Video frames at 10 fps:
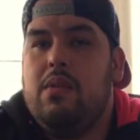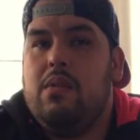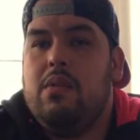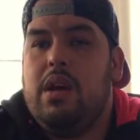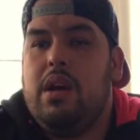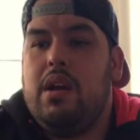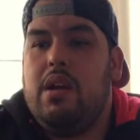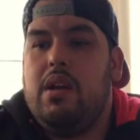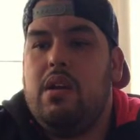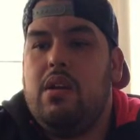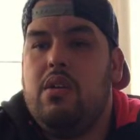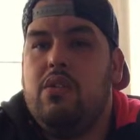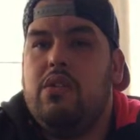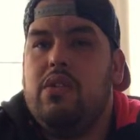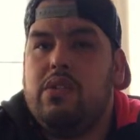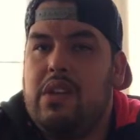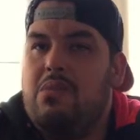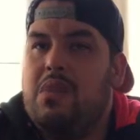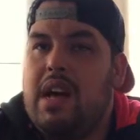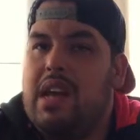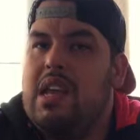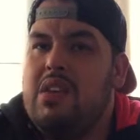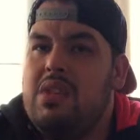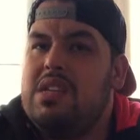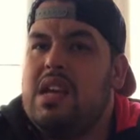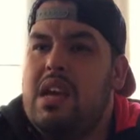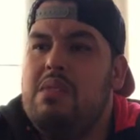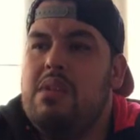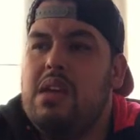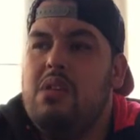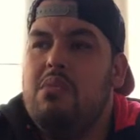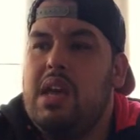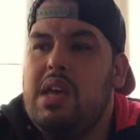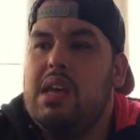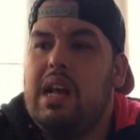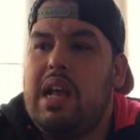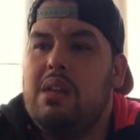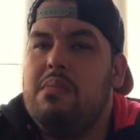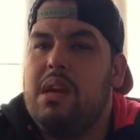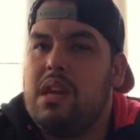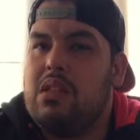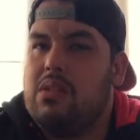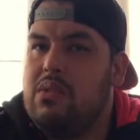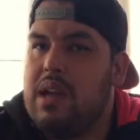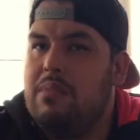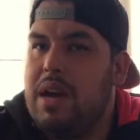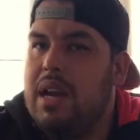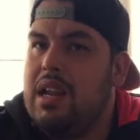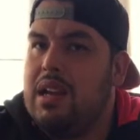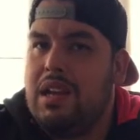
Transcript: where you're using the same body every time and you're making a lot of money through that body?